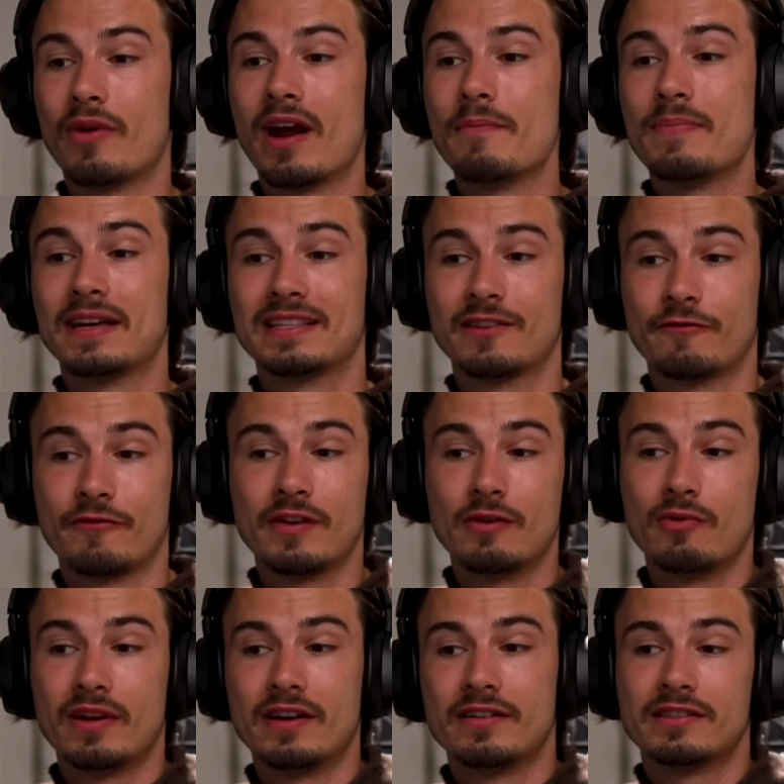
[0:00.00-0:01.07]
where I picked the three
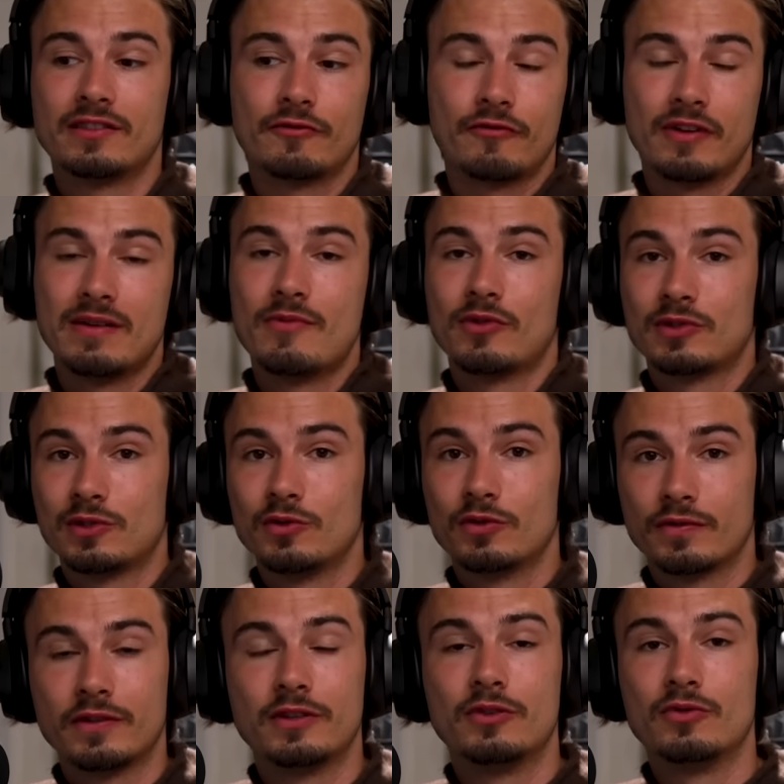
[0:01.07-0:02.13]
winners, the three most
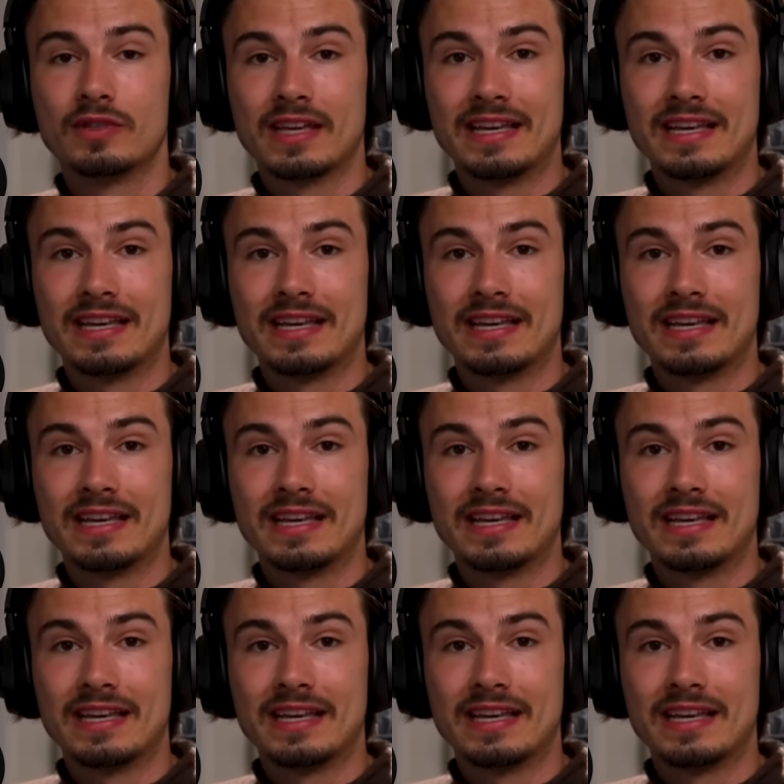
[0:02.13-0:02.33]
useful use